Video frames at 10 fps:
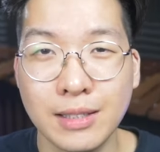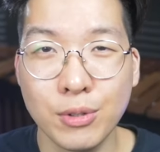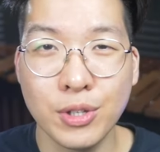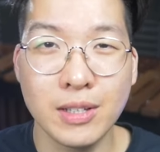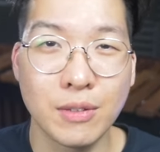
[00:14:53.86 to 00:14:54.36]

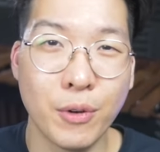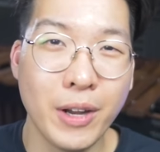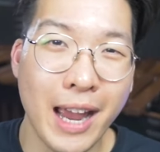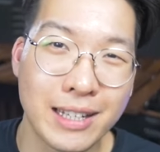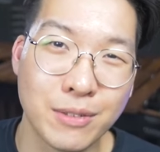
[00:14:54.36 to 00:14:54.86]
Skillshare is a
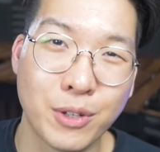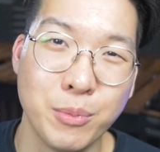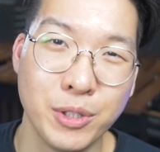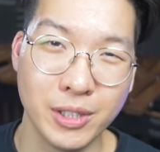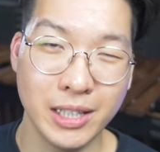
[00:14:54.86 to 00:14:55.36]
very active
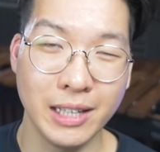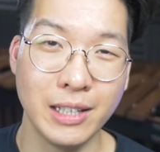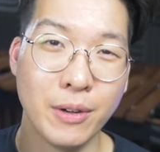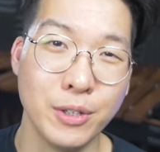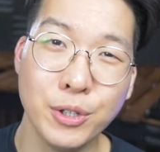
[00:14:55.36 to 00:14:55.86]
community and
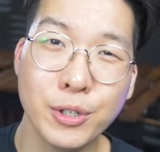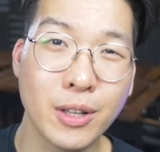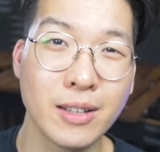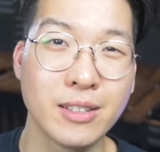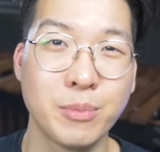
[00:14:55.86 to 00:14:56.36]
there are new
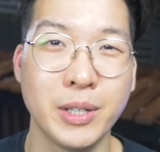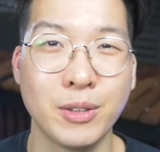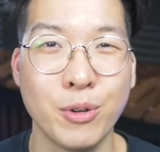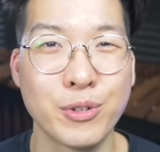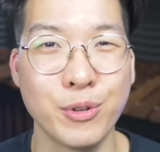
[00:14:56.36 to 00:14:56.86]
classes
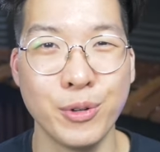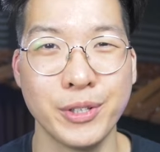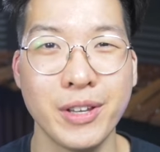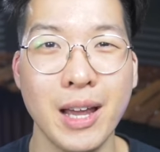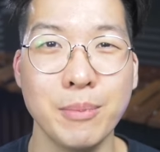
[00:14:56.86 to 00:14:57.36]
being launched all
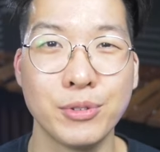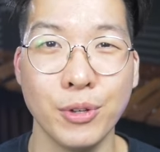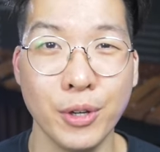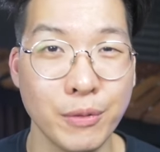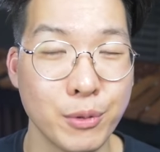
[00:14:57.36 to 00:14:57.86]
the time, so
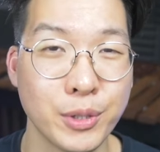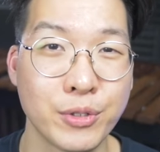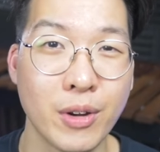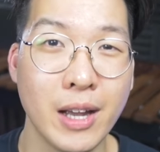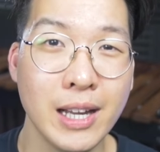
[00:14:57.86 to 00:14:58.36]
if you want
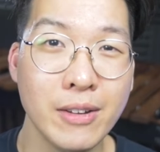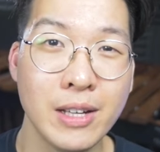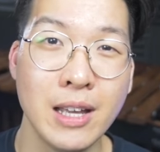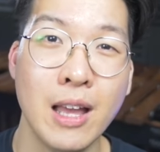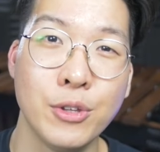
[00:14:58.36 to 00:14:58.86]
to try it out,
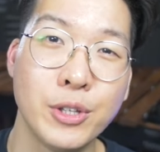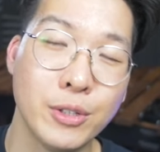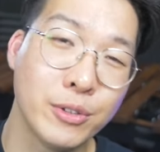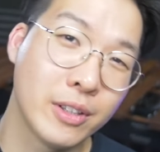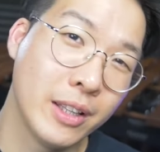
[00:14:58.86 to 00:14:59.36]
you
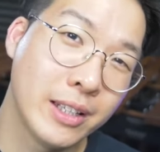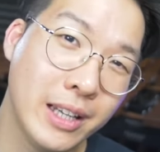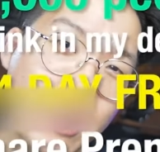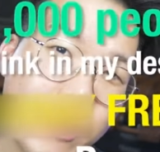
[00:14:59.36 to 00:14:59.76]
can use the link